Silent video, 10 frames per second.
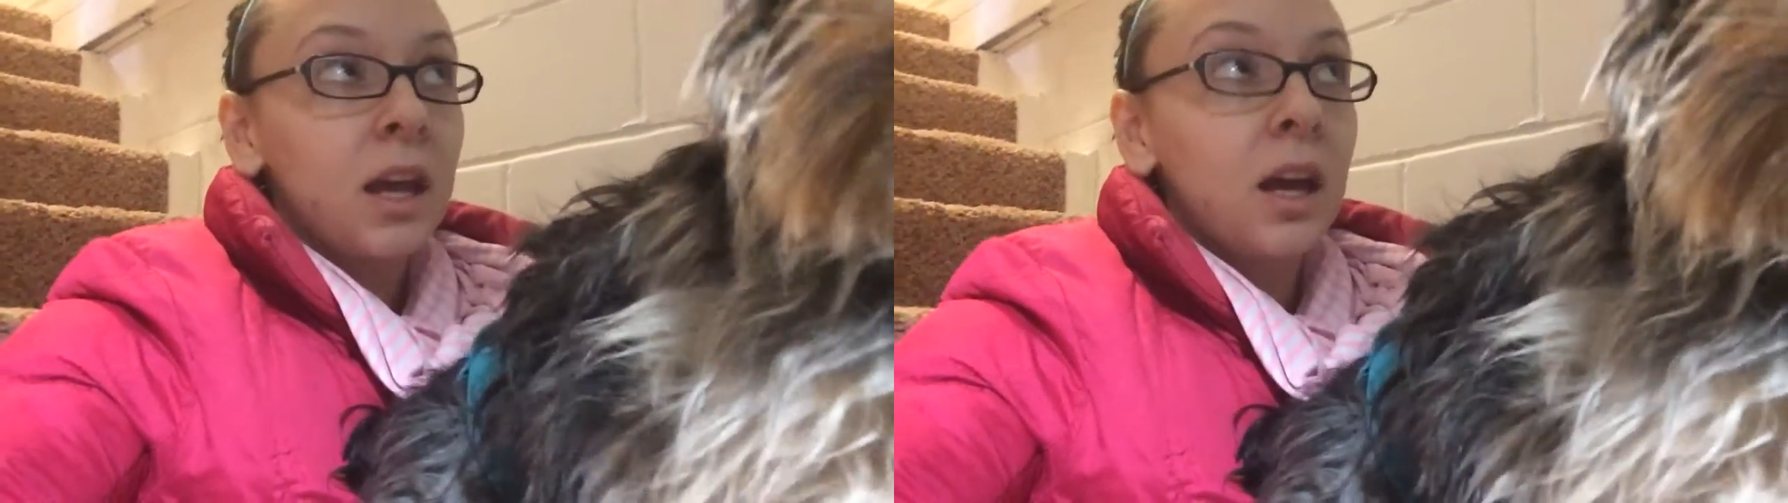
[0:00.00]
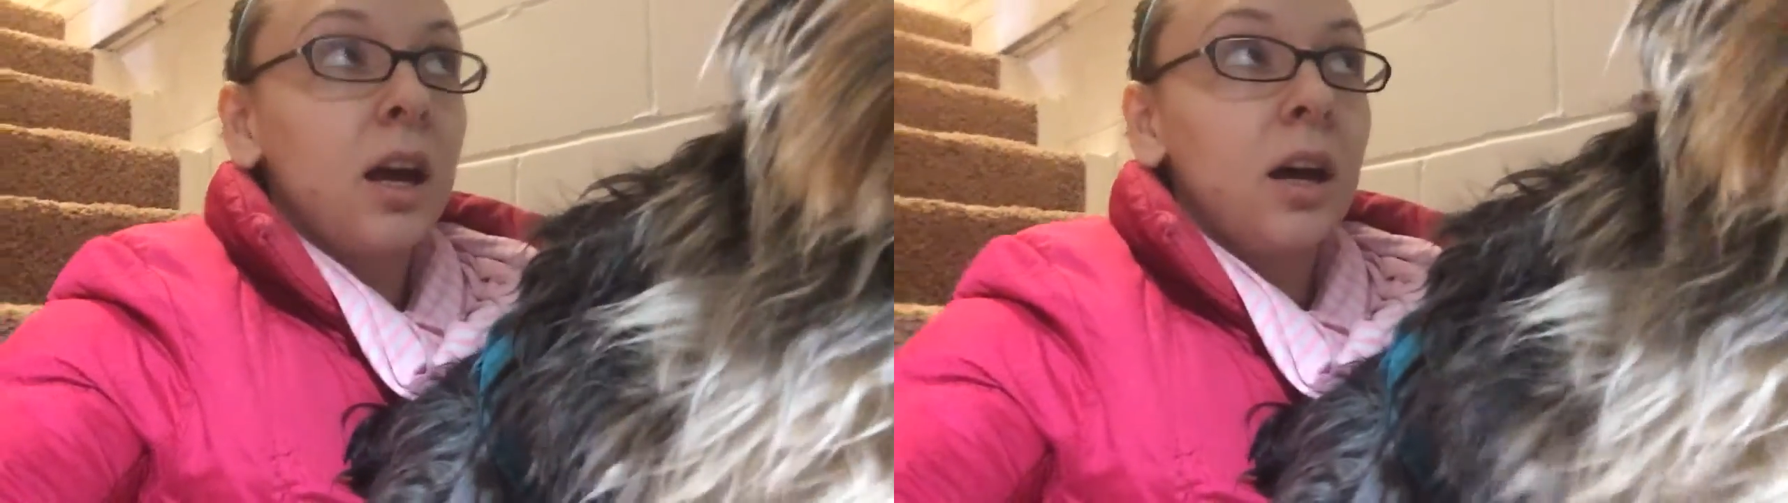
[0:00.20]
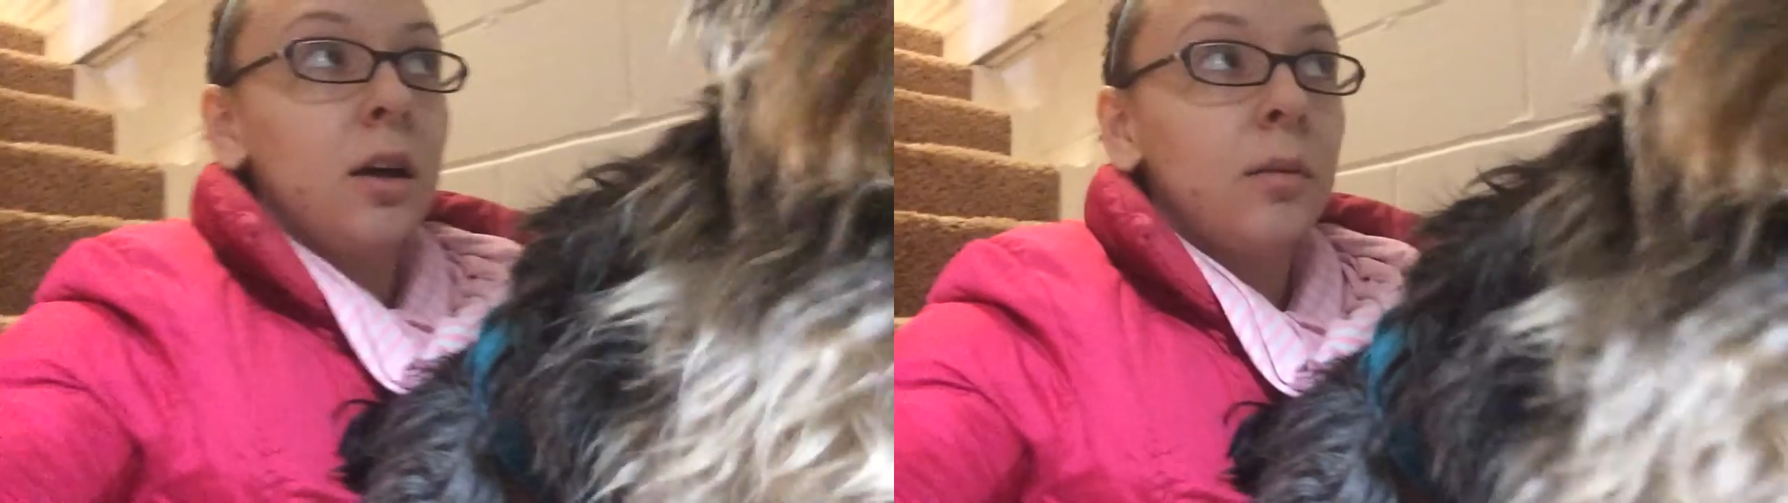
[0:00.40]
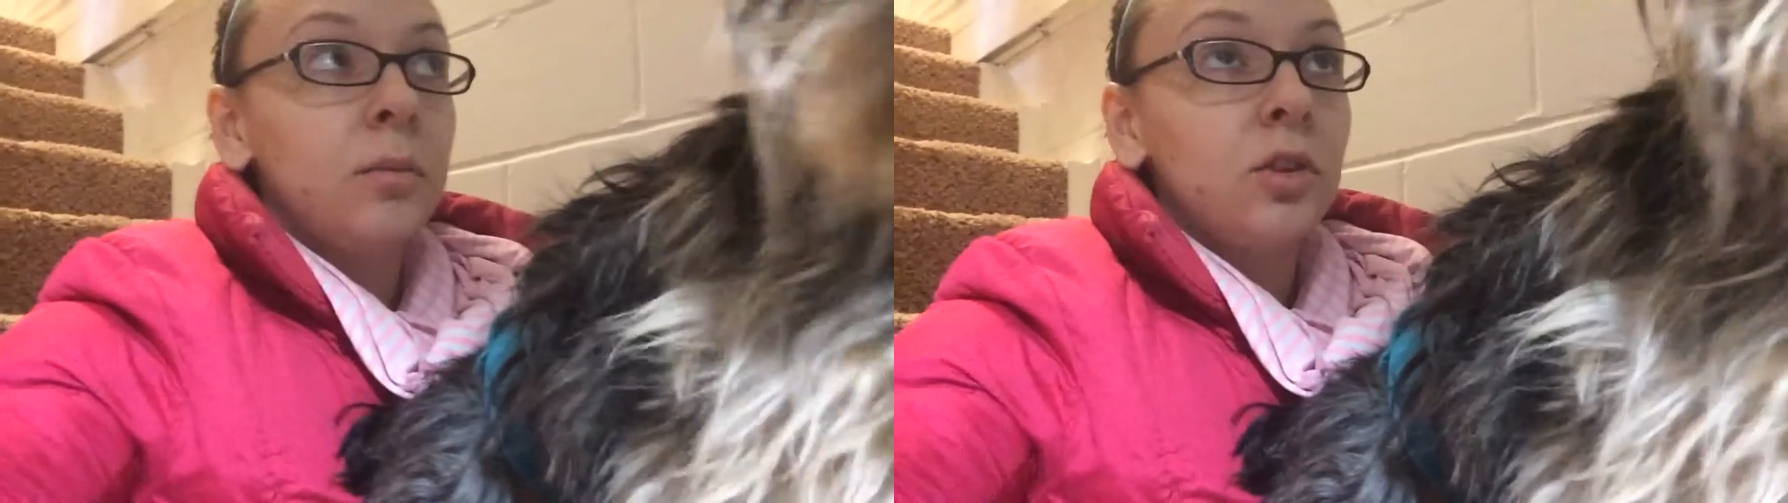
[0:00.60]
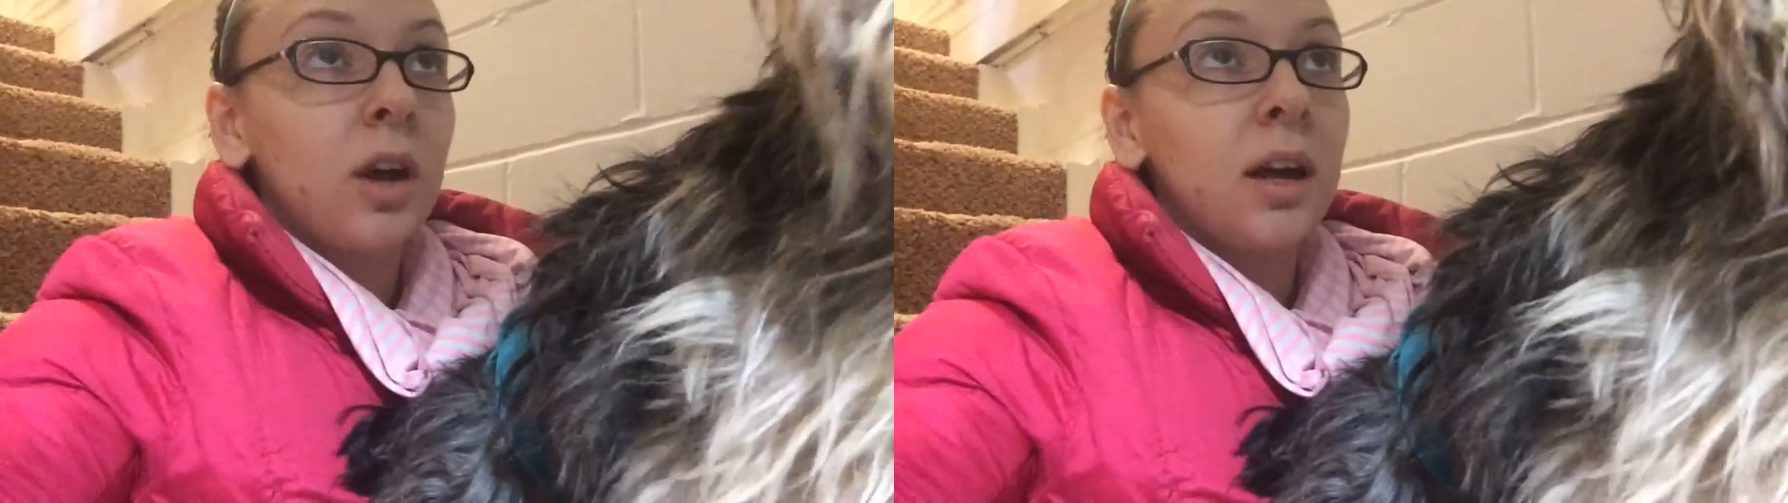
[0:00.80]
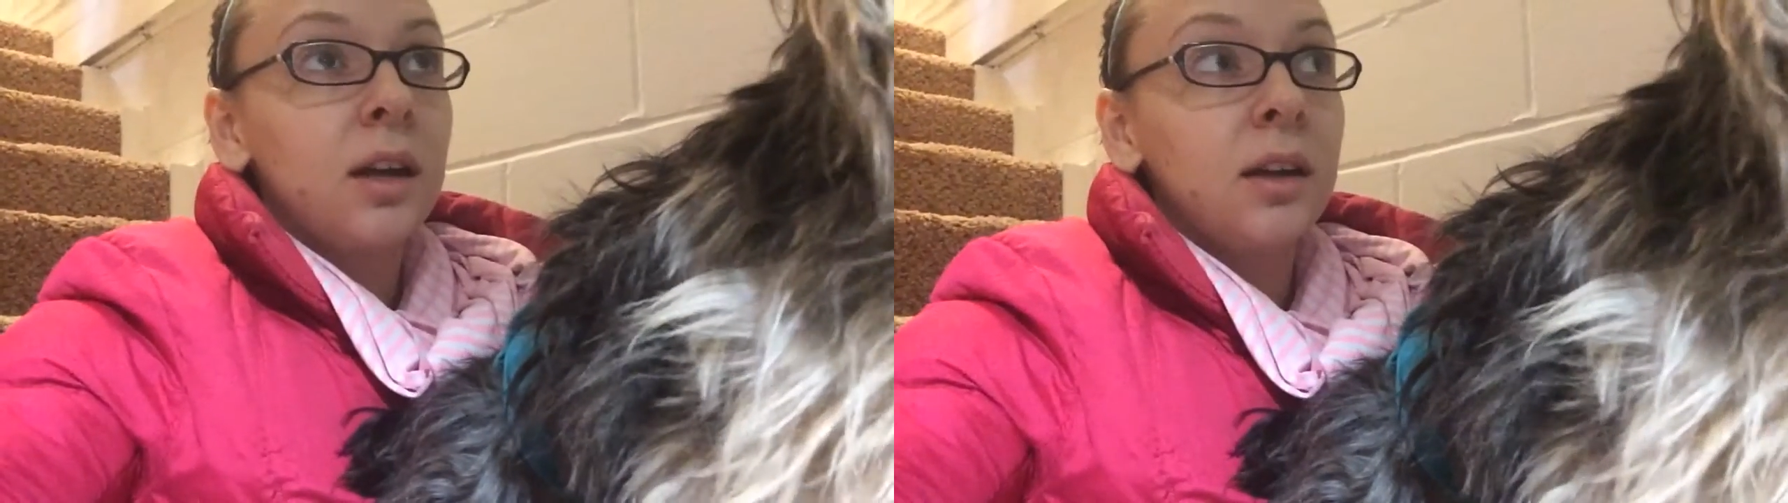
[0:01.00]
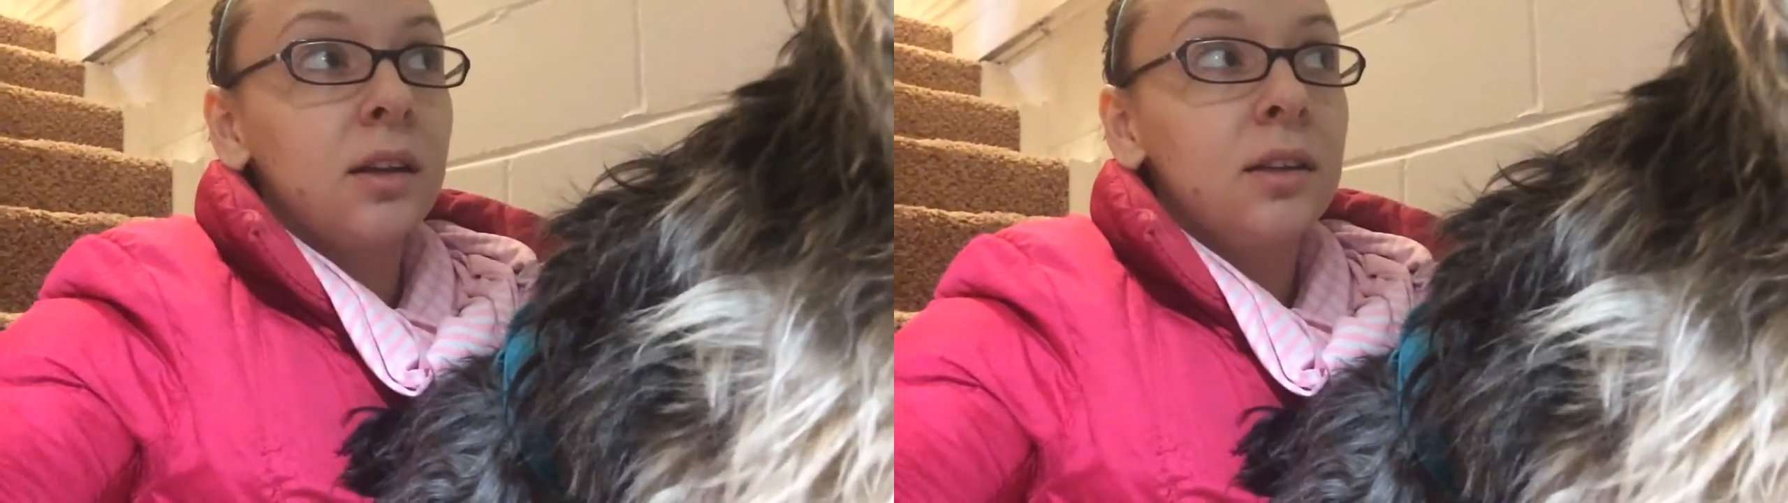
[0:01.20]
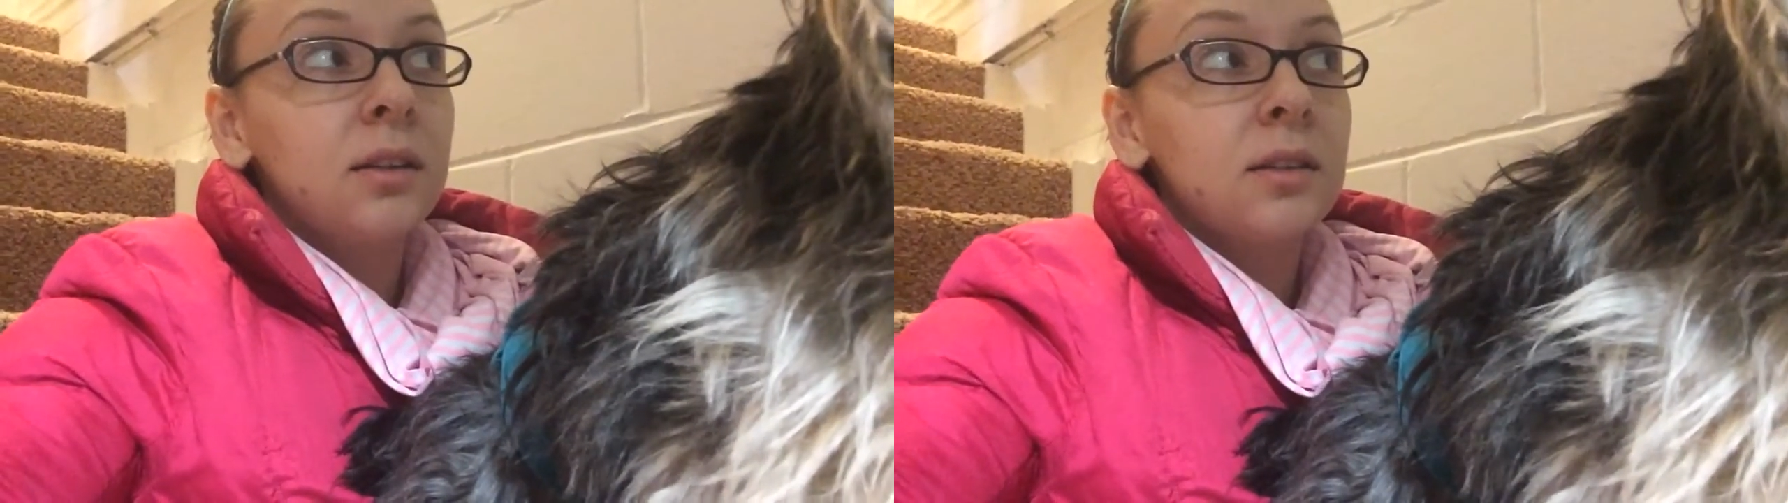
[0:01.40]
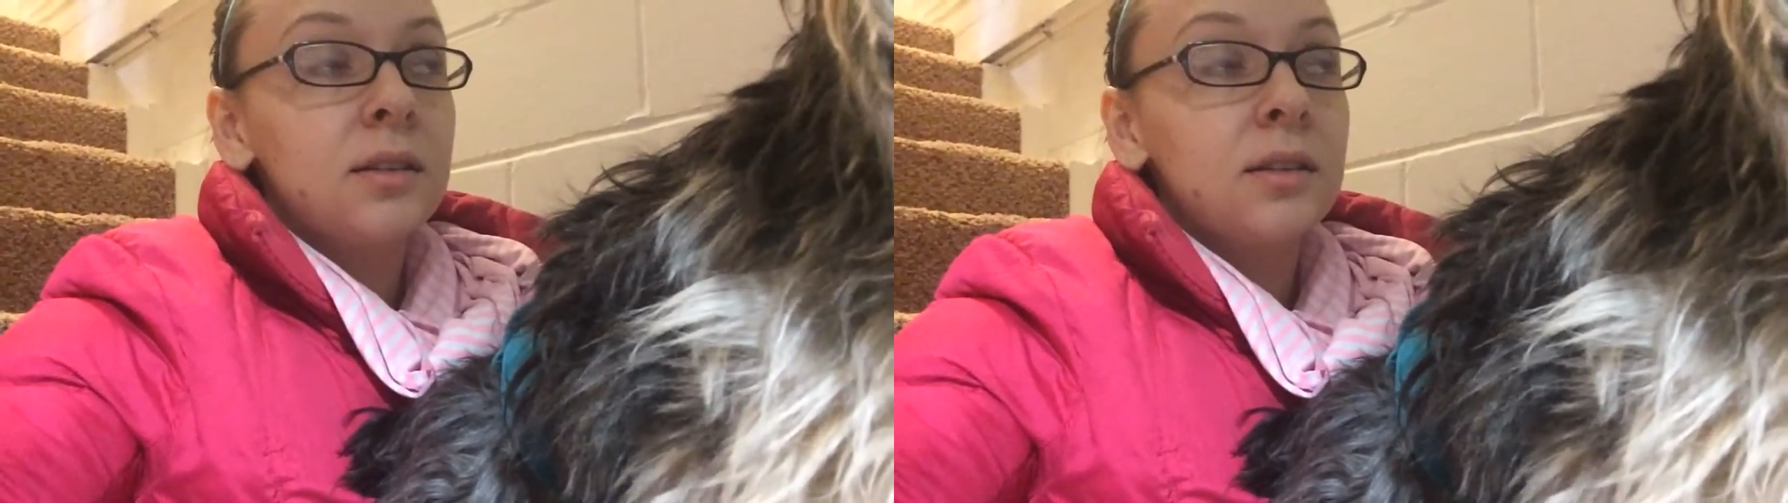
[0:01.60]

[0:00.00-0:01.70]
Um, tried